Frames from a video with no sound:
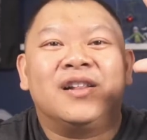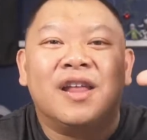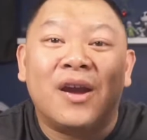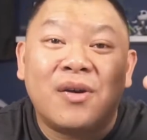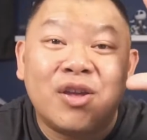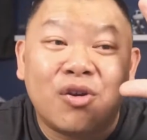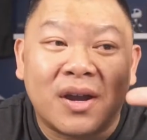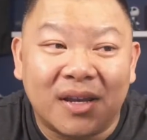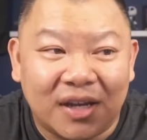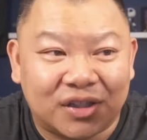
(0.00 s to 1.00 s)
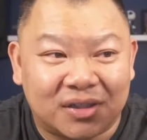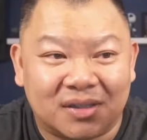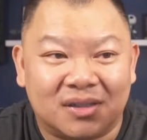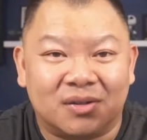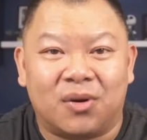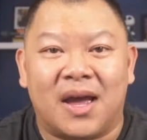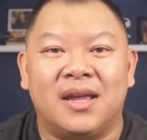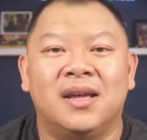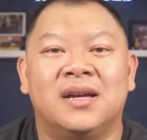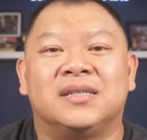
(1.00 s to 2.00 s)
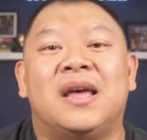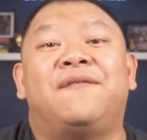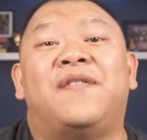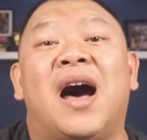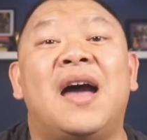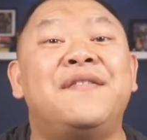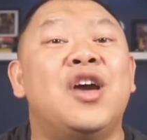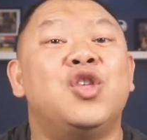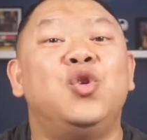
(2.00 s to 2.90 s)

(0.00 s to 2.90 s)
clearing your conditions, right? Step 5,